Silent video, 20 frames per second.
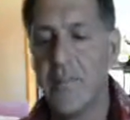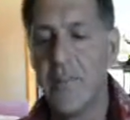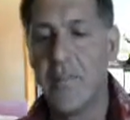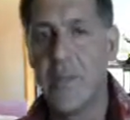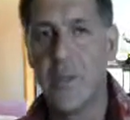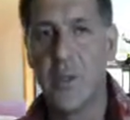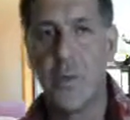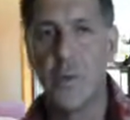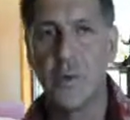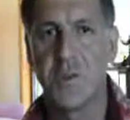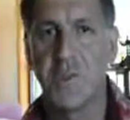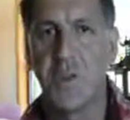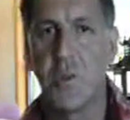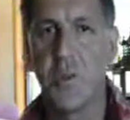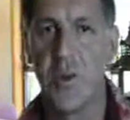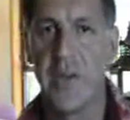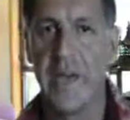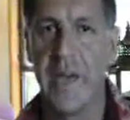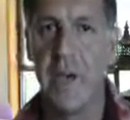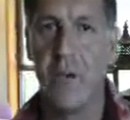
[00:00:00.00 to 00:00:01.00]
but
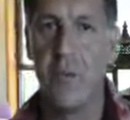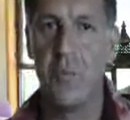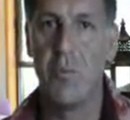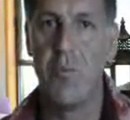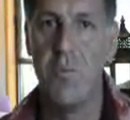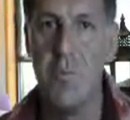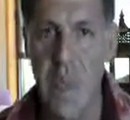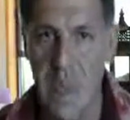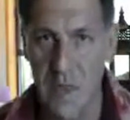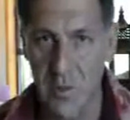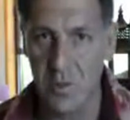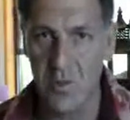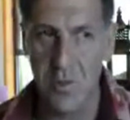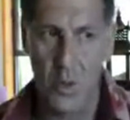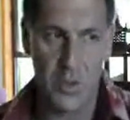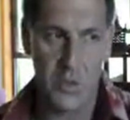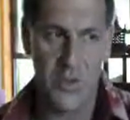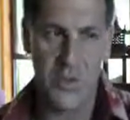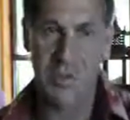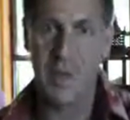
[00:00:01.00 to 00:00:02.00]
also on our mental
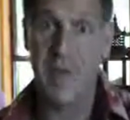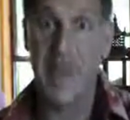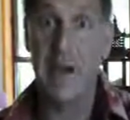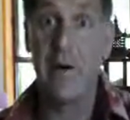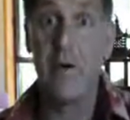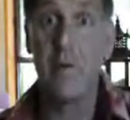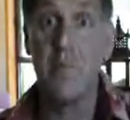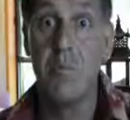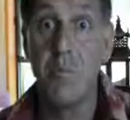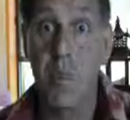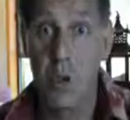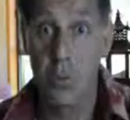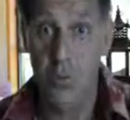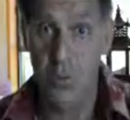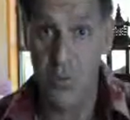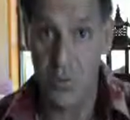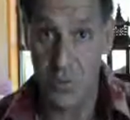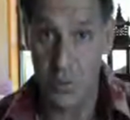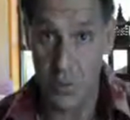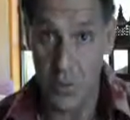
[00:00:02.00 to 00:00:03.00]
bodies and our
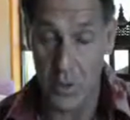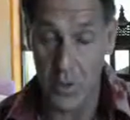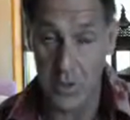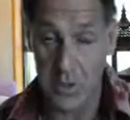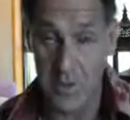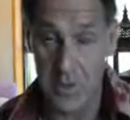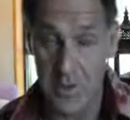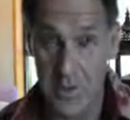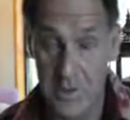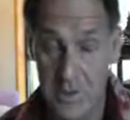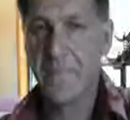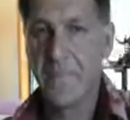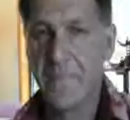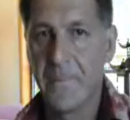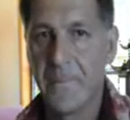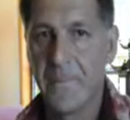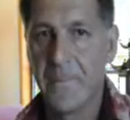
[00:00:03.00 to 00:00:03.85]
emotional bodies.